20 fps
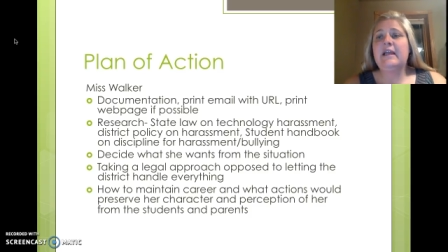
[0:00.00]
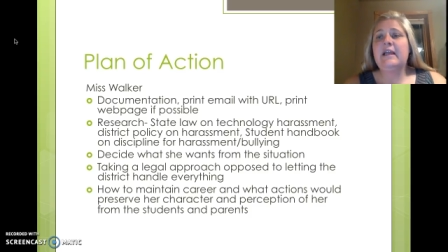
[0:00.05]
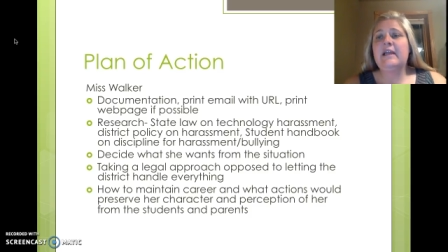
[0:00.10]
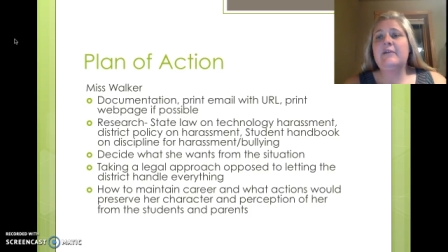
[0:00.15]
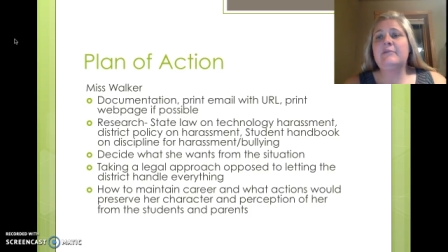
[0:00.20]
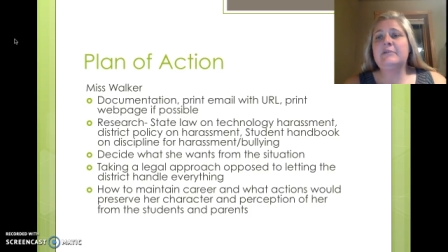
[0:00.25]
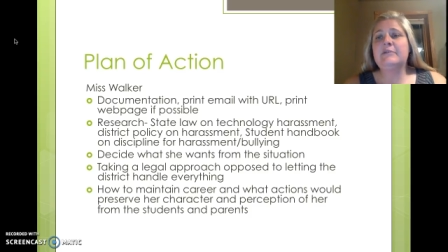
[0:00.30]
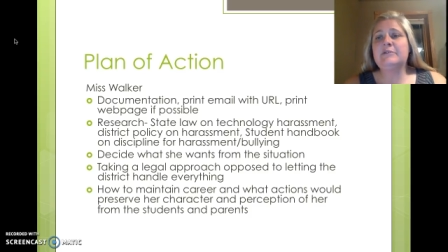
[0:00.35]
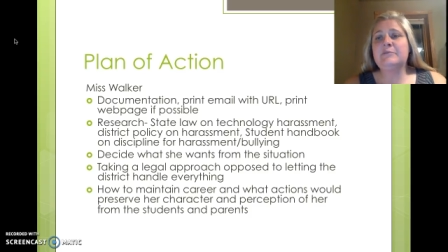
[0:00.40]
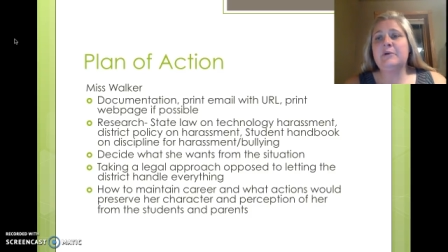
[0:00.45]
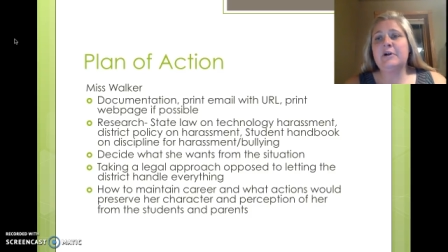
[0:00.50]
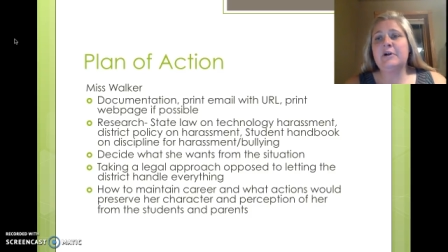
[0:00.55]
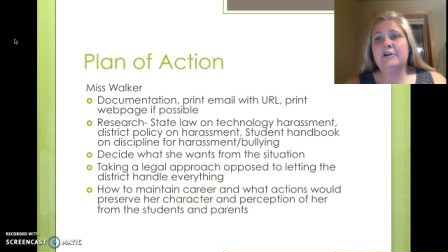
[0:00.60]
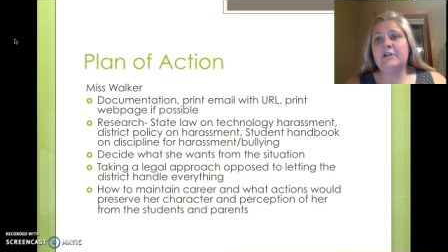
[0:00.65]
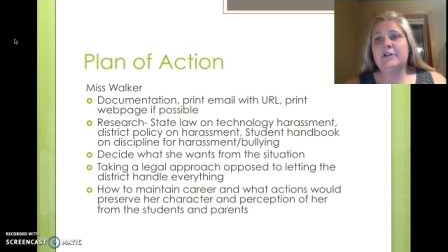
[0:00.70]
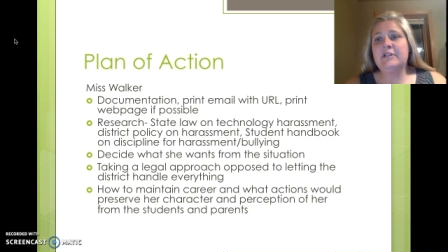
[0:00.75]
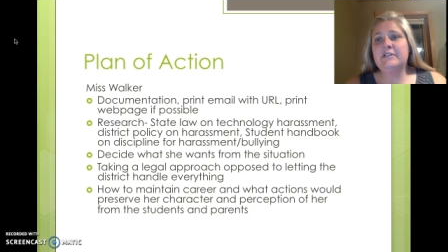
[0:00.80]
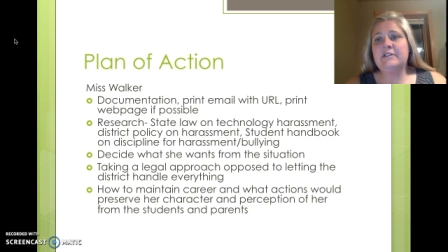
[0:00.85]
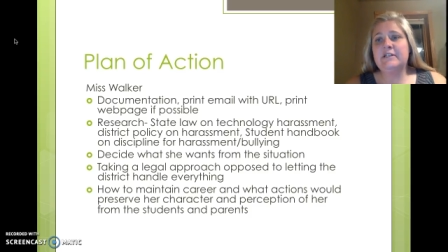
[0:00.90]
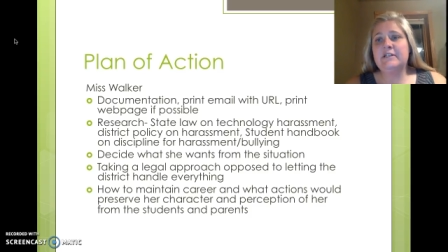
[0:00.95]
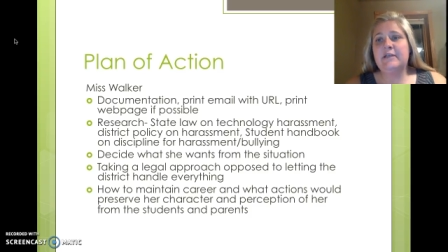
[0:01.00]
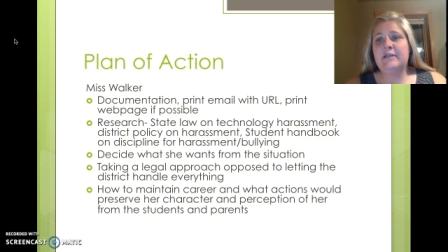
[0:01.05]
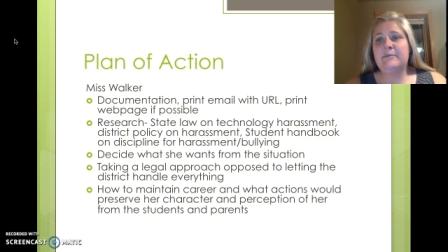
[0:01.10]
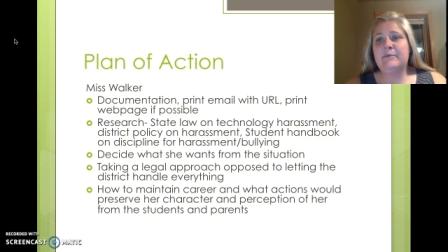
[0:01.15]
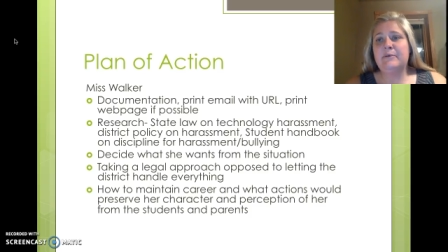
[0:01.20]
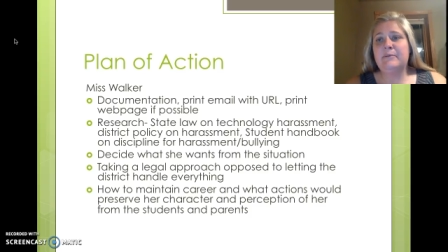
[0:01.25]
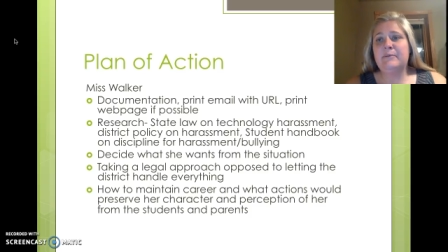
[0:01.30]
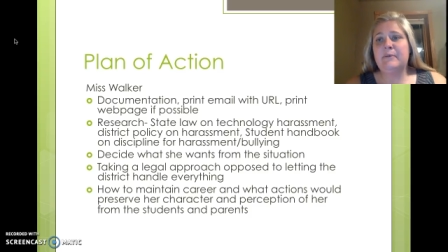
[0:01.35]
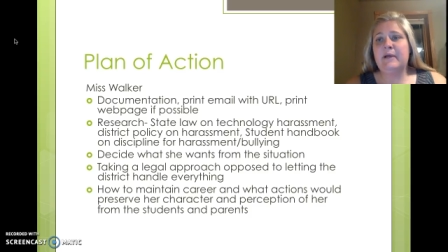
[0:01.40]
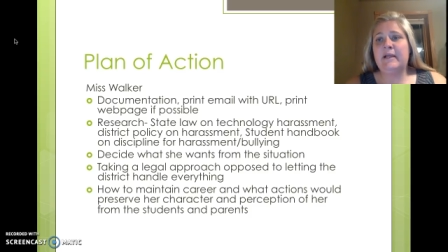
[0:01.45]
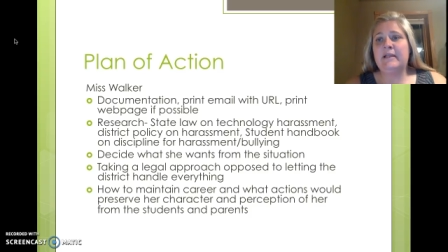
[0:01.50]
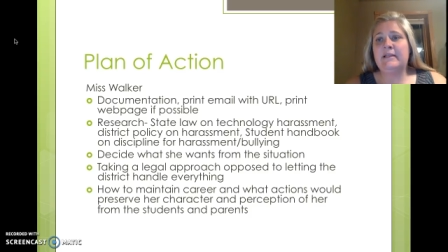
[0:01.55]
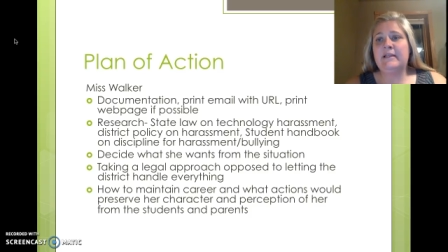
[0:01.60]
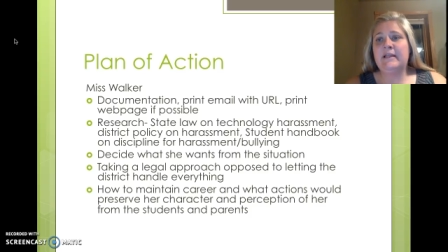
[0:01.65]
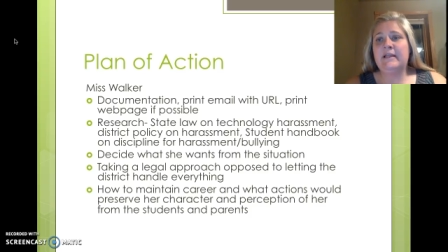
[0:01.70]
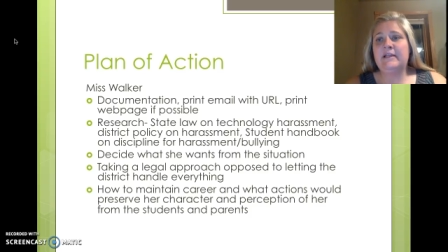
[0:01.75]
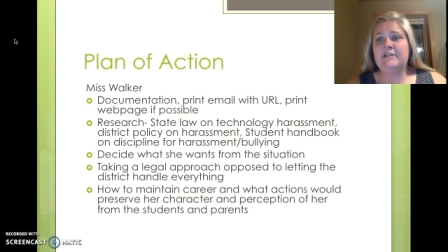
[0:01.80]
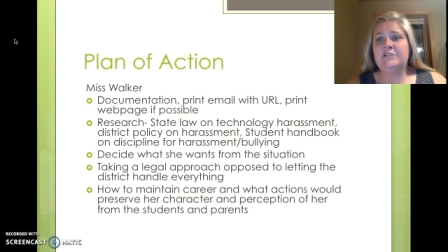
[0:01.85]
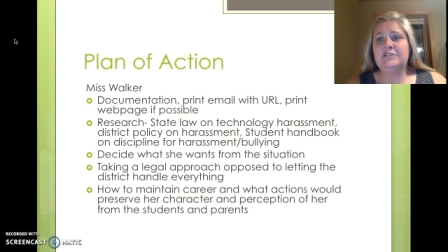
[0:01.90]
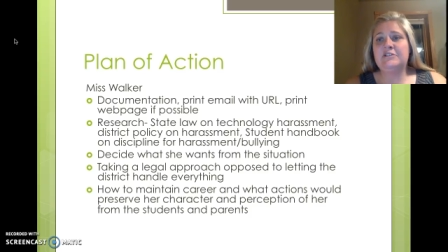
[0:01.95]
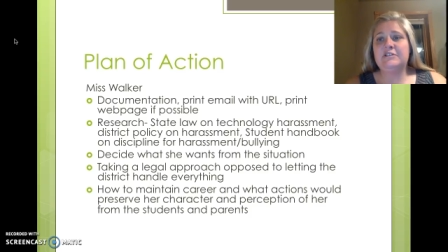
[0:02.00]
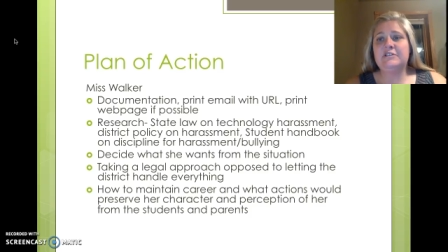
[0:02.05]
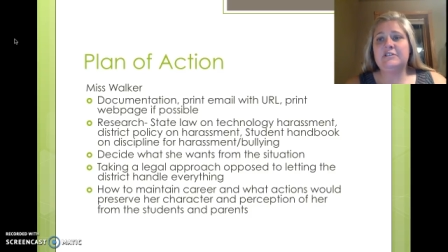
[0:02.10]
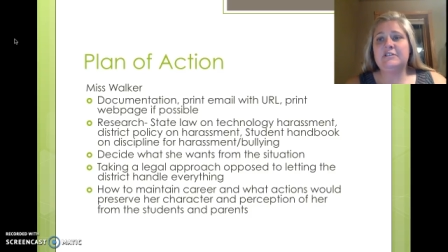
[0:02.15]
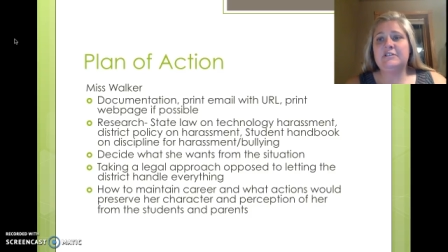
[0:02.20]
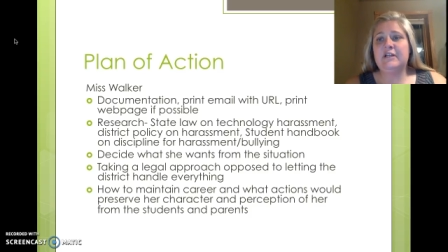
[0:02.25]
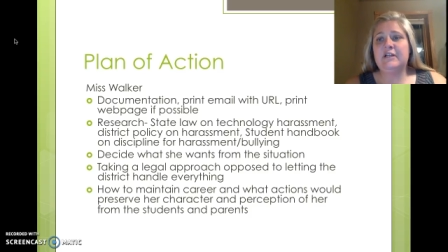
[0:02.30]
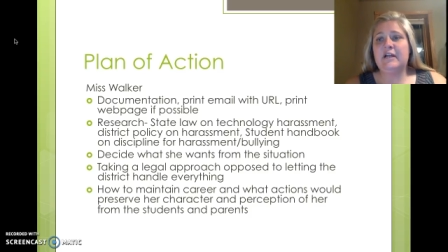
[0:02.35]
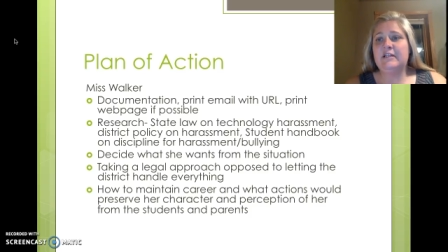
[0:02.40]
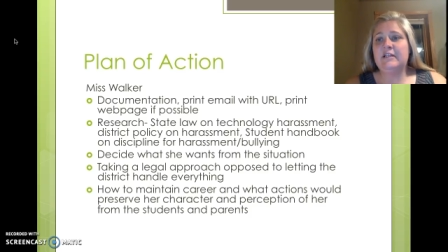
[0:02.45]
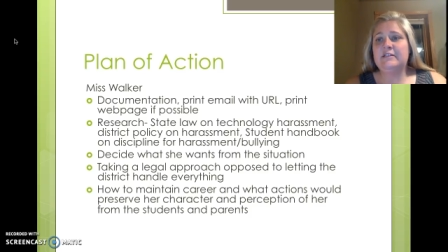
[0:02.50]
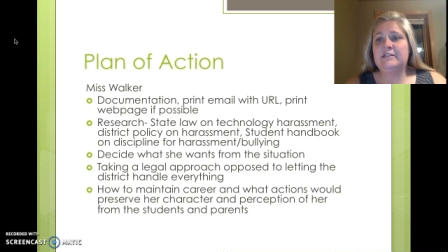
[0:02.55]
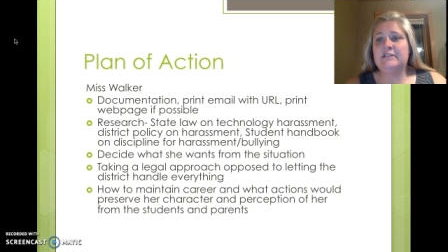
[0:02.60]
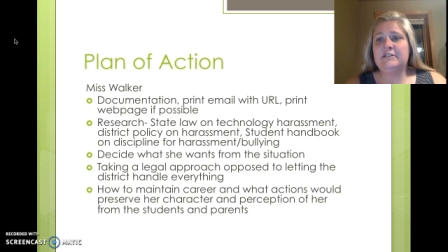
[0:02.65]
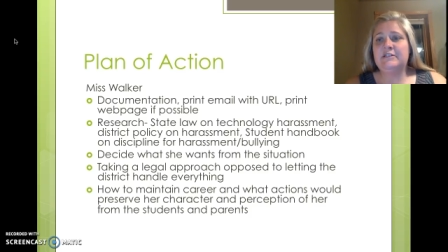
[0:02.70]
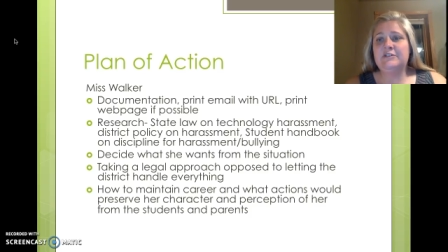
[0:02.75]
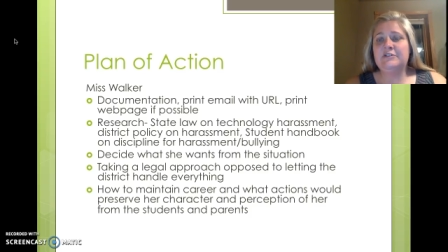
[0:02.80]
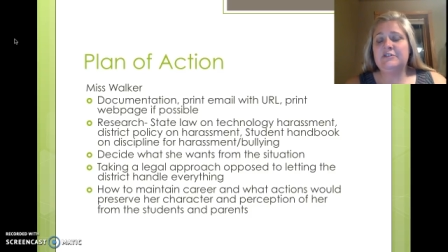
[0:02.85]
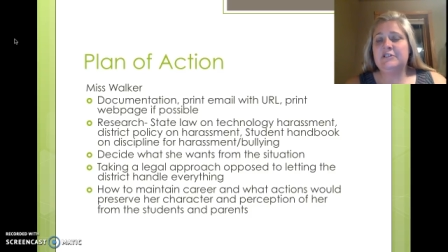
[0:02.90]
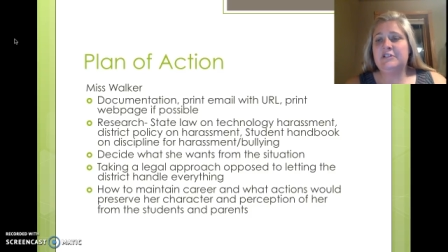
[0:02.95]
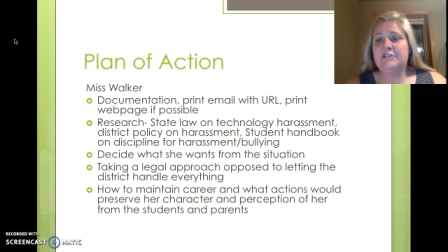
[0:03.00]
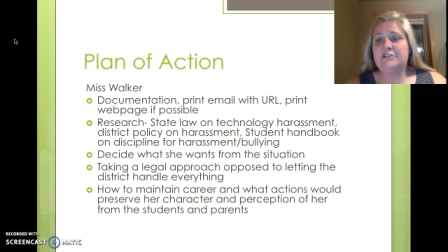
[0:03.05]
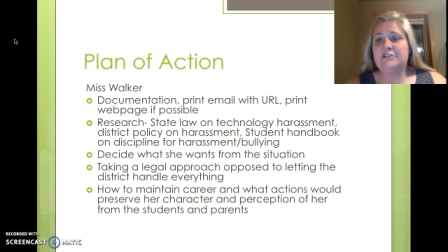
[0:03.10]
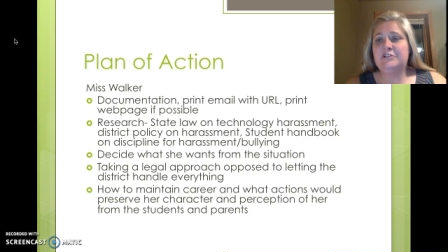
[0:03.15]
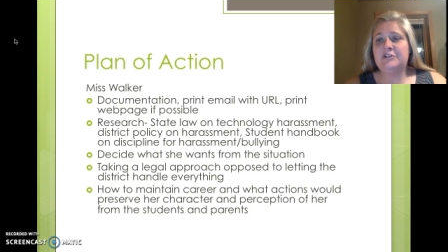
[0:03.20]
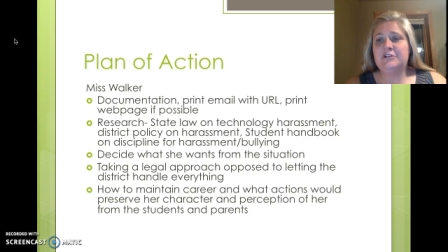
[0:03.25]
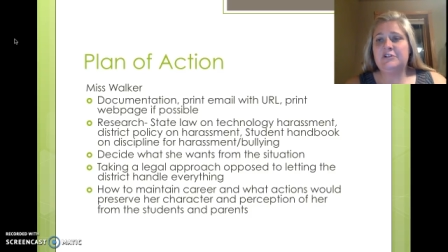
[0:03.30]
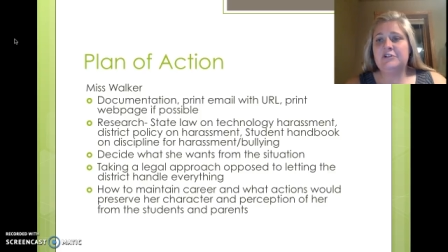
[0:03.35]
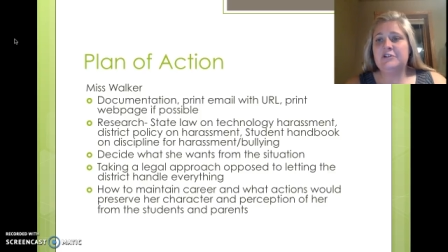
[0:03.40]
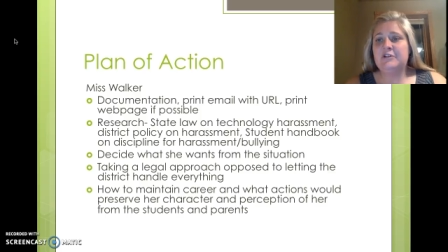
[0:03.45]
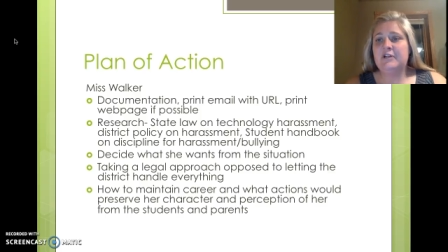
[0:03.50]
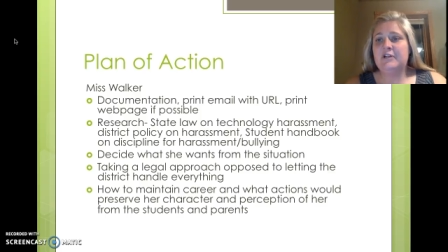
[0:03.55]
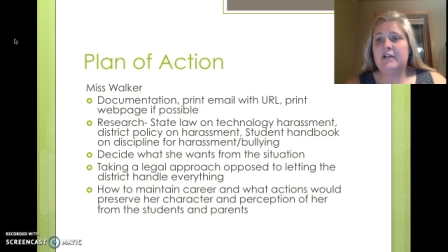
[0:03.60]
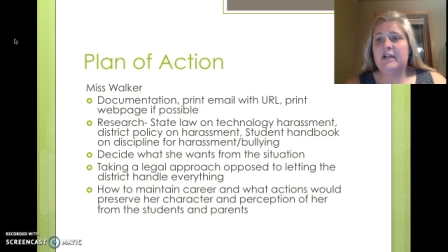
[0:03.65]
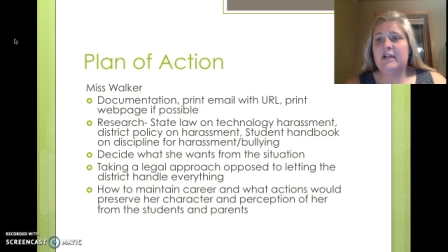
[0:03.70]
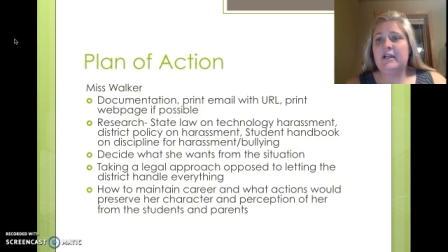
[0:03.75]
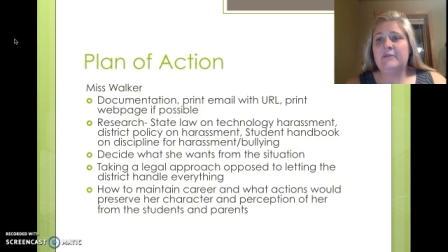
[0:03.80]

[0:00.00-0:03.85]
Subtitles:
And Miss Walker needs to keep in mind that she's not a tenure teacher.